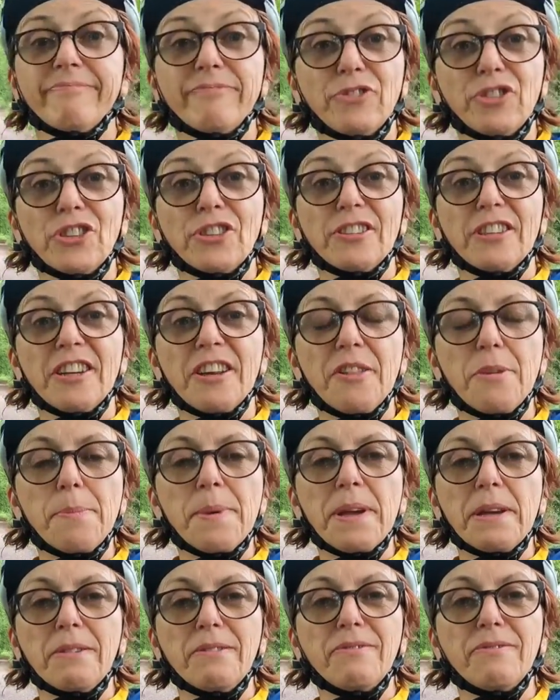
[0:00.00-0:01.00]
Just another
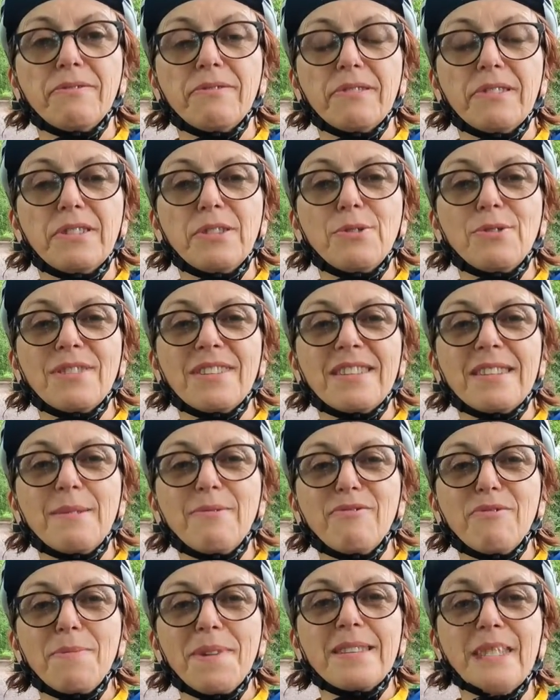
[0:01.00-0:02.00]
bit of useless
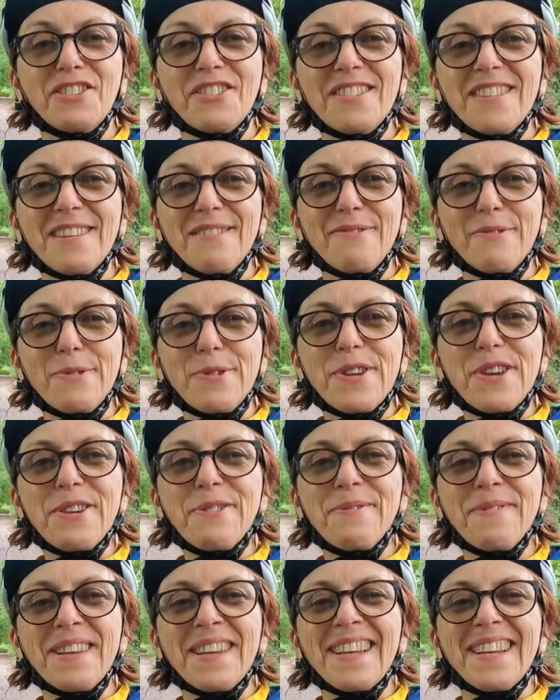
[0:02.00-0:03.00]
information there for you,
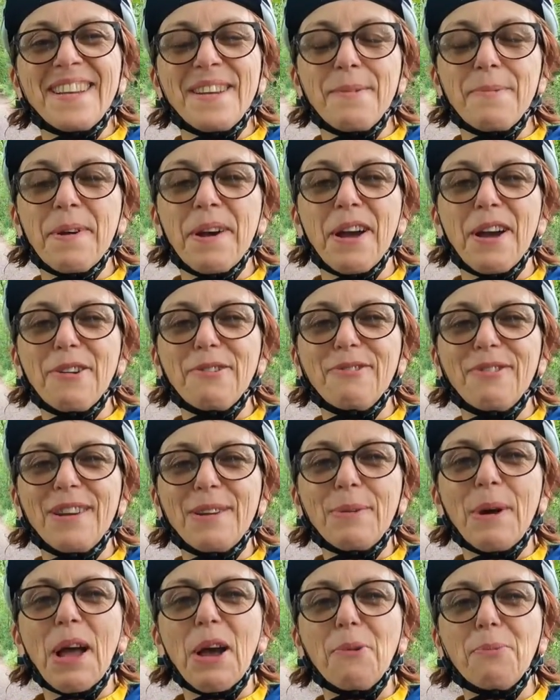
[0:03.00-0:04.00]
but hopefully
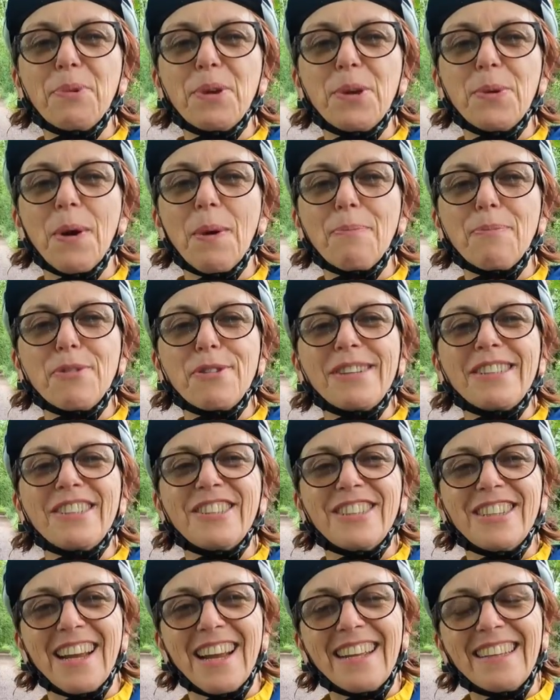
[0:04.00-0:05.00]
will help you
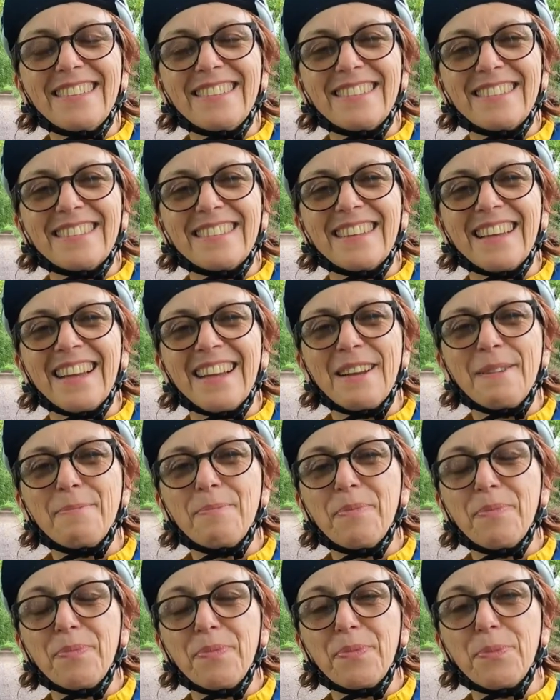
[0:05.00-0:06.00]
appreciate
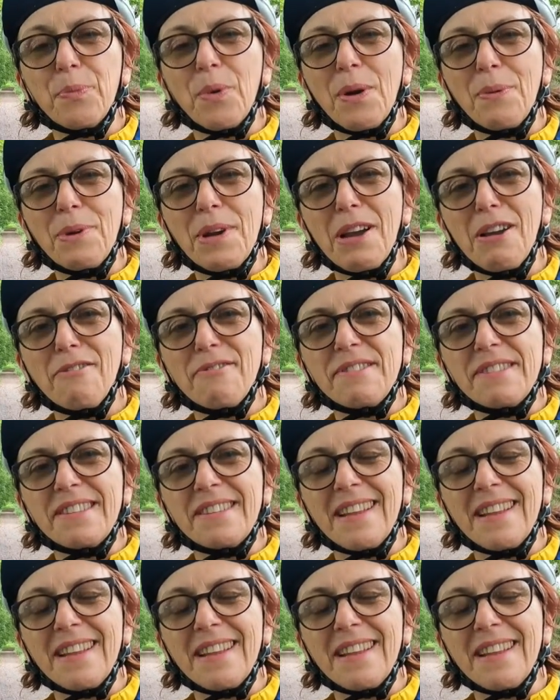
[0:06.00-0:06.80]
where we are in